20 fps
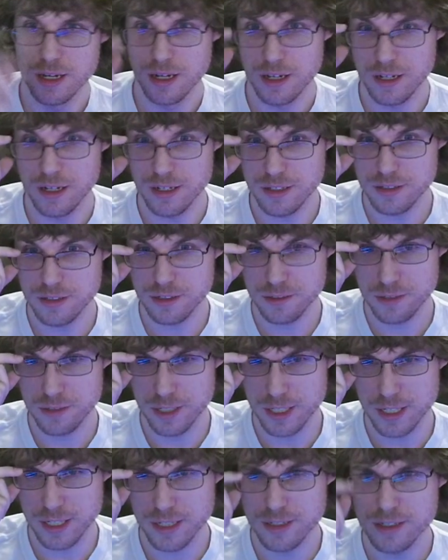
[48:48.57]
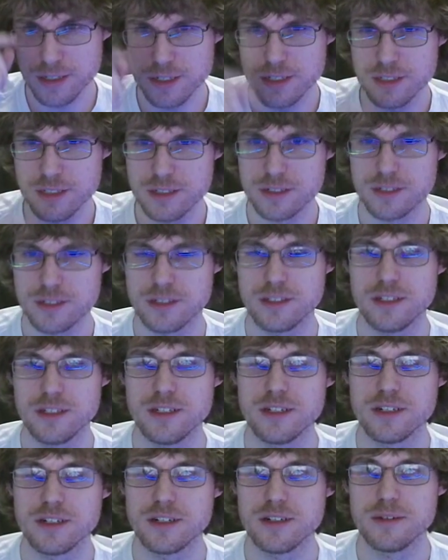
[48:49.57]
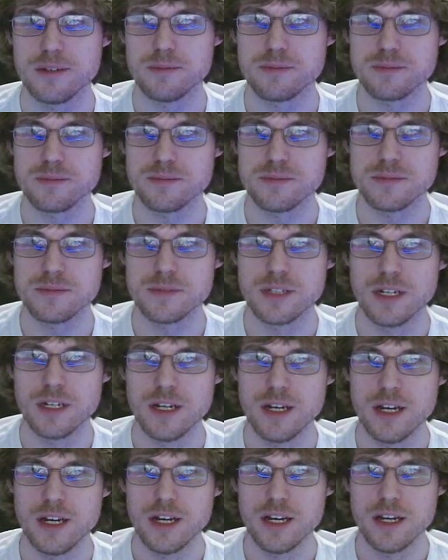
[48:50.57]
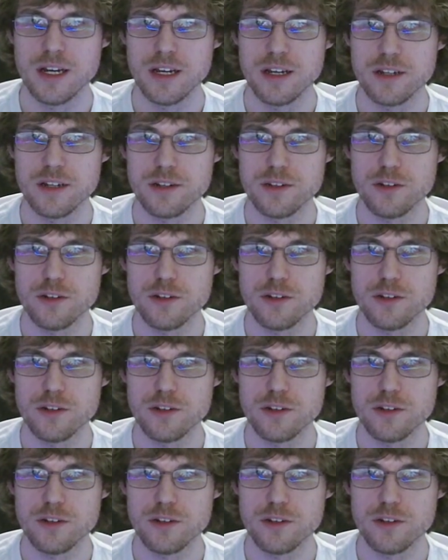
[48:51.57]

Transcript: This right here is the, it'll